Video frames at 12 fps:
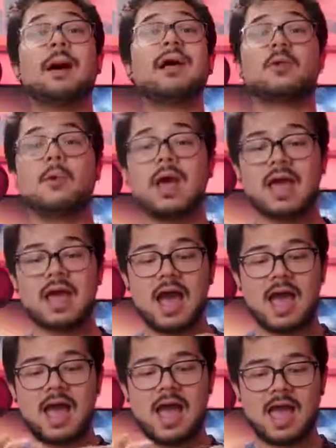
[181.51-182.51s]
by the way,
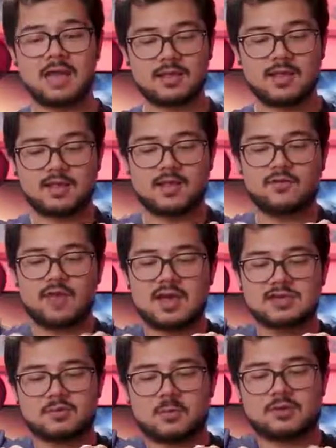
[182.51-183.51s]
I, if you
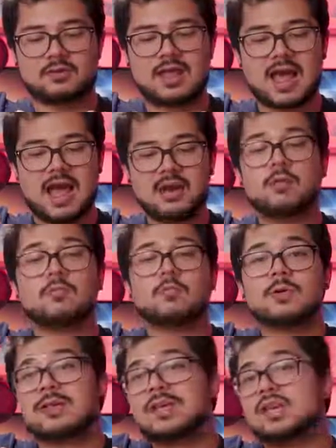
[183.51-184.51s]
guys are wondering, I don't
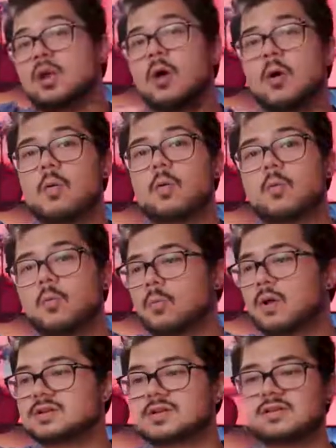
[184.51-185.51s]
really know
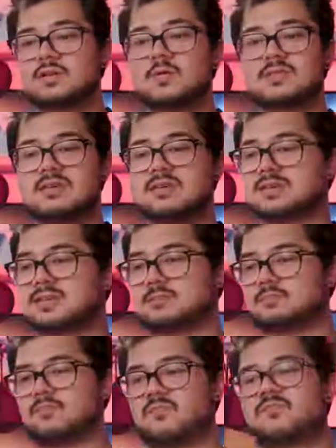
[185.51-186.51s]
what to do with these
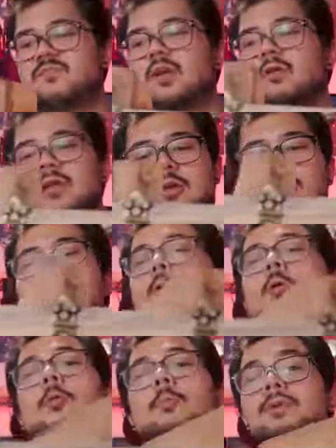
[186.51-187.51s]
very
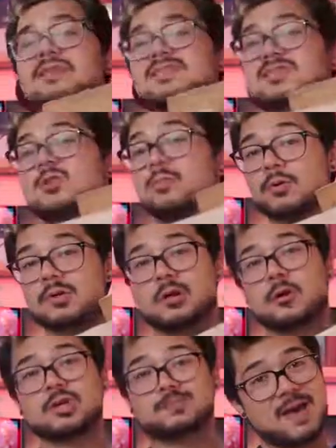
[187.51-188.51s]
cool but super
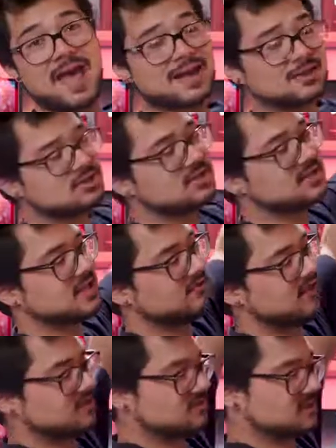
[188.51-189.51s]
large packages that
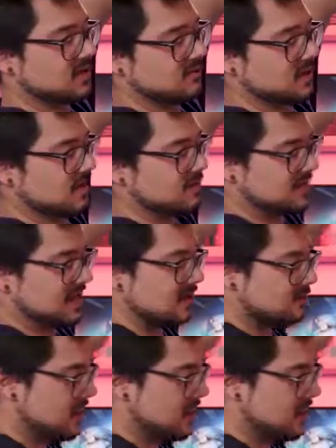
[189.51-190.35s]
vendors sometimes send